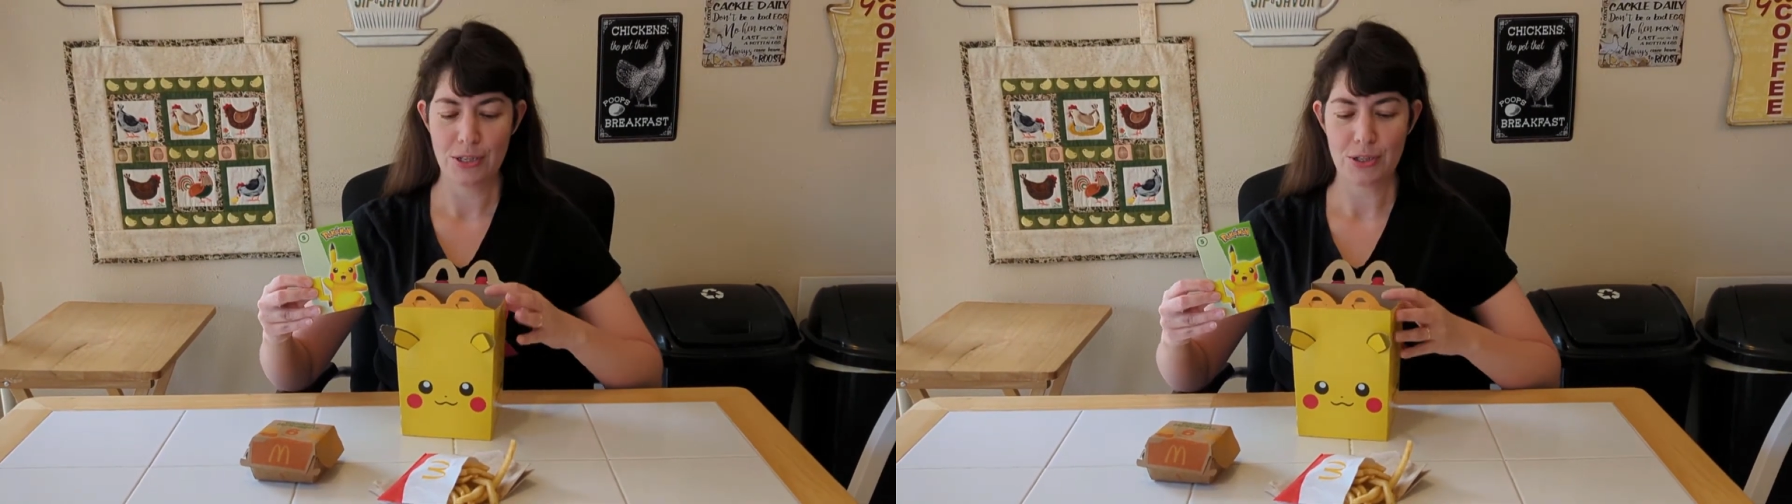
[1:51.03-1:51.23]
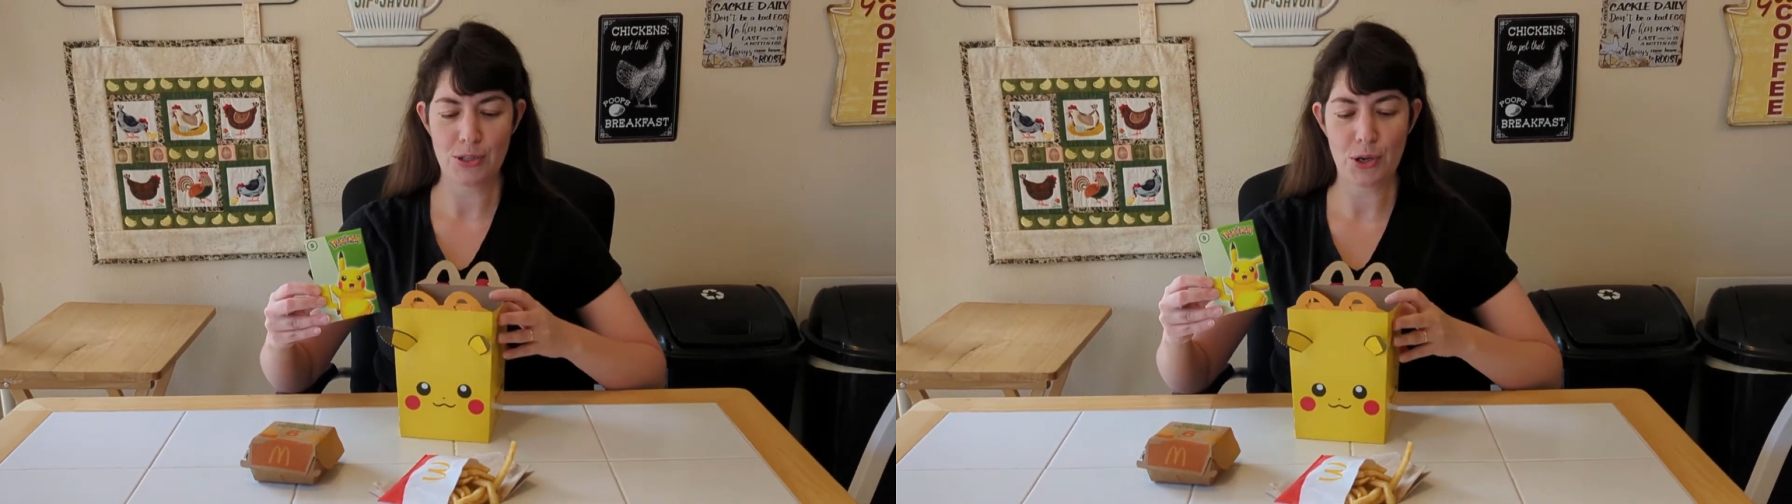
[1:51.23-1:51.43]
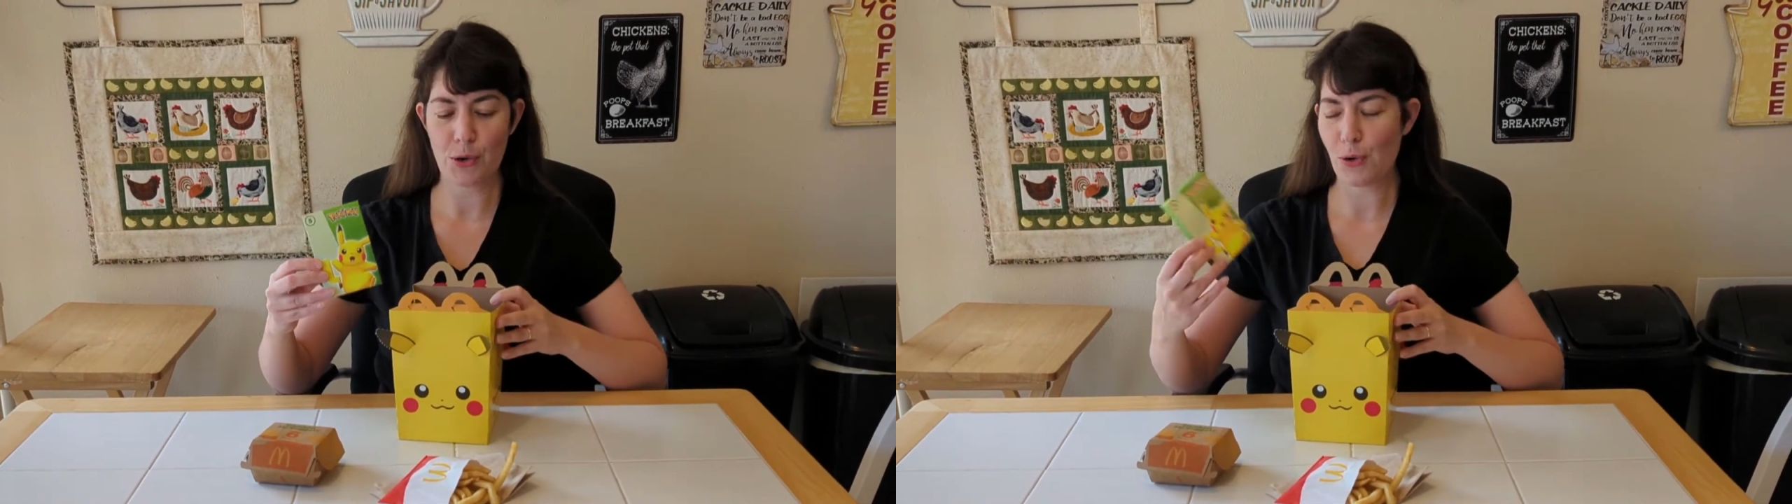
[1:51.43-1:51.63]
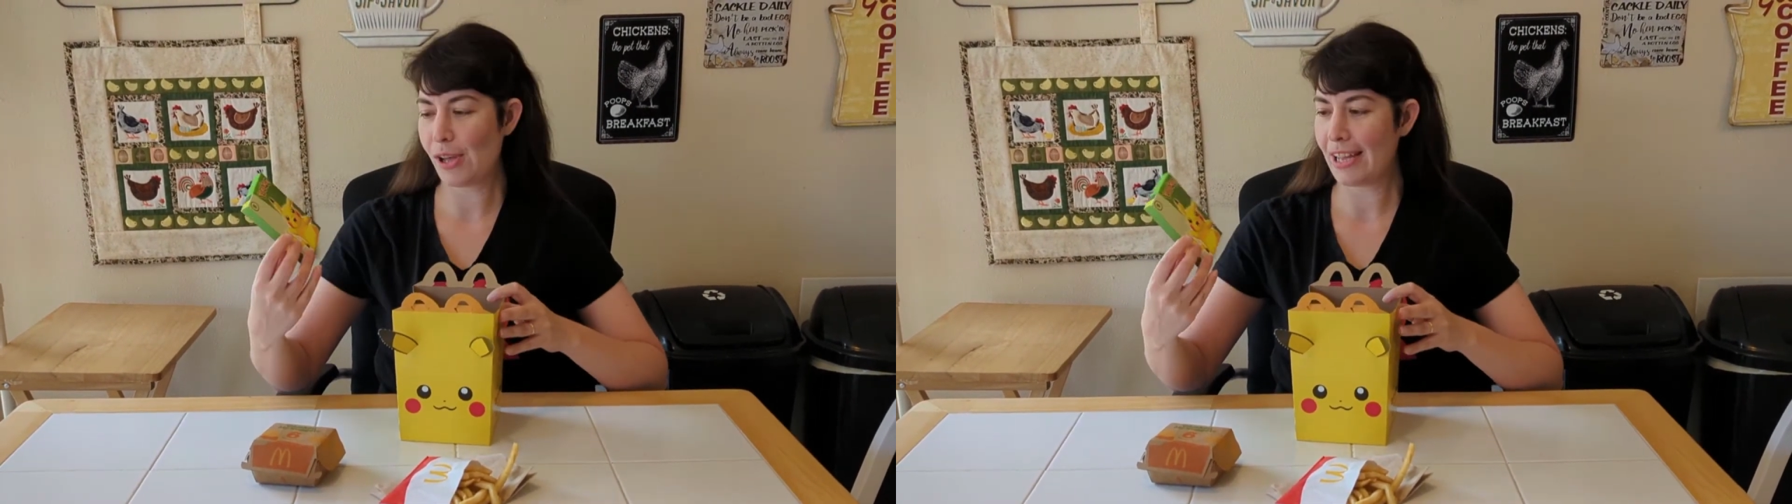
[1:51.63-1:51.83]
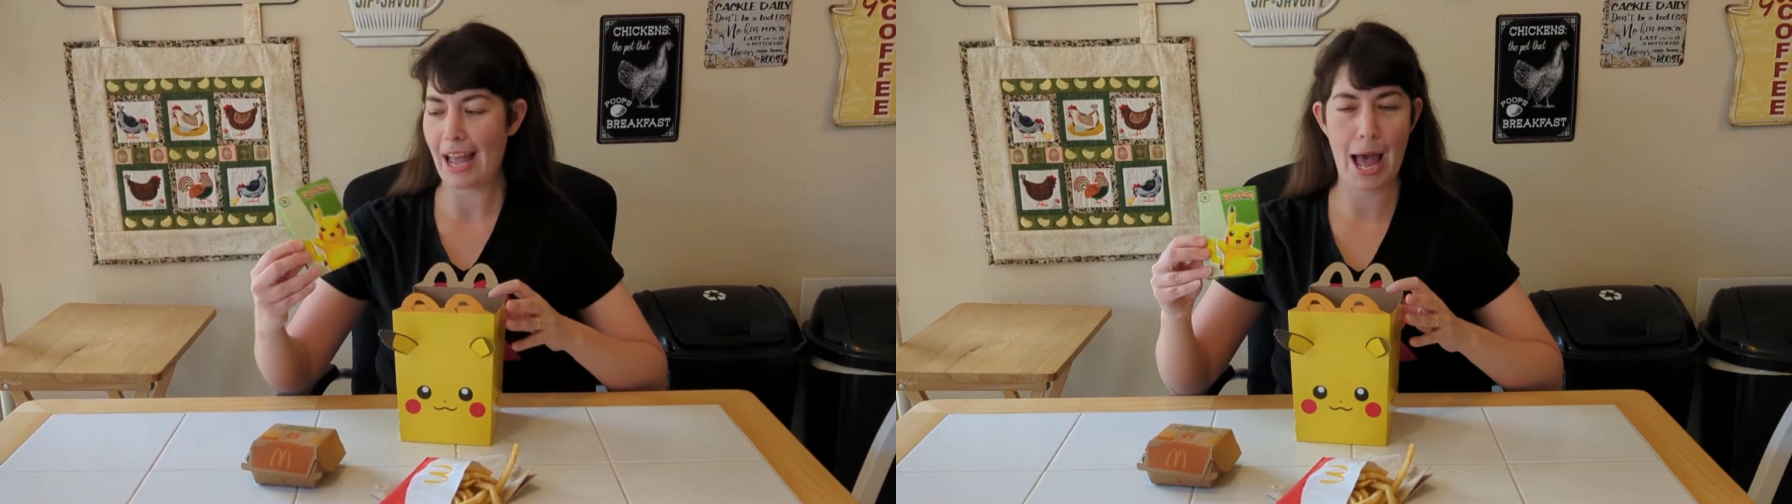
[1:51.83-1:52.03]
So
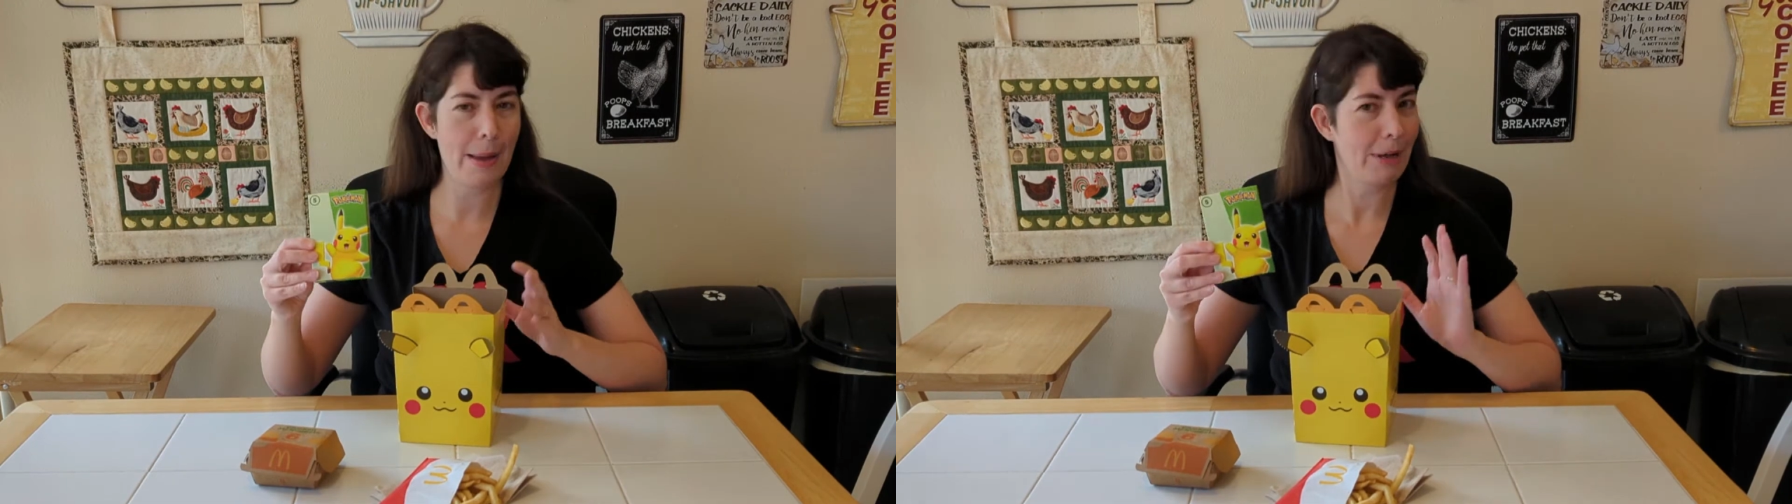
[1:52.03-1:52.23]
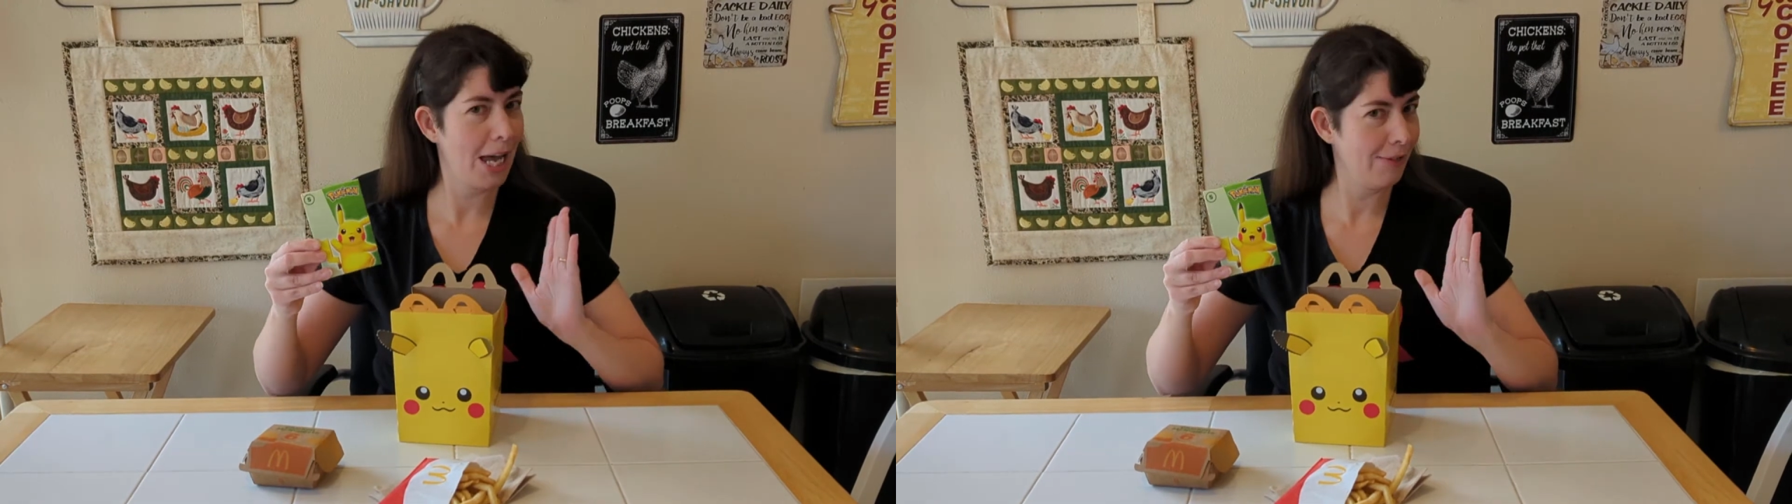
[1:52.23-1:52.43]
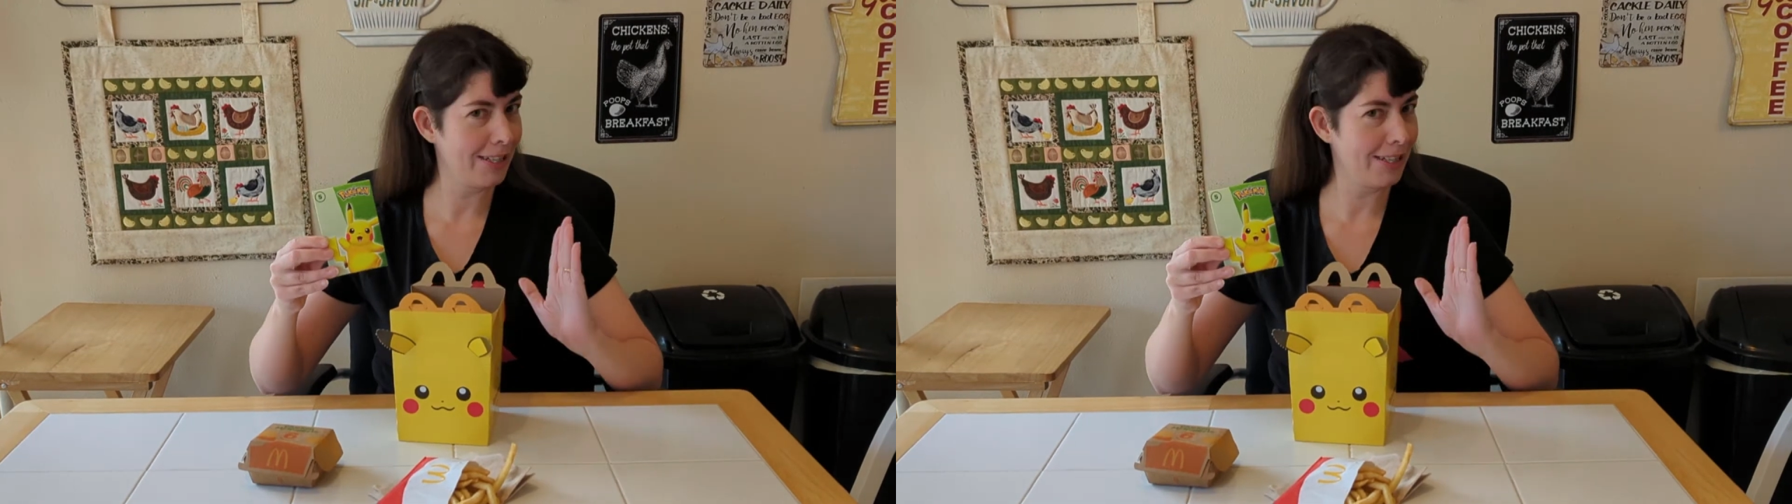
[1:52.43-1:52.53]
I'm kind of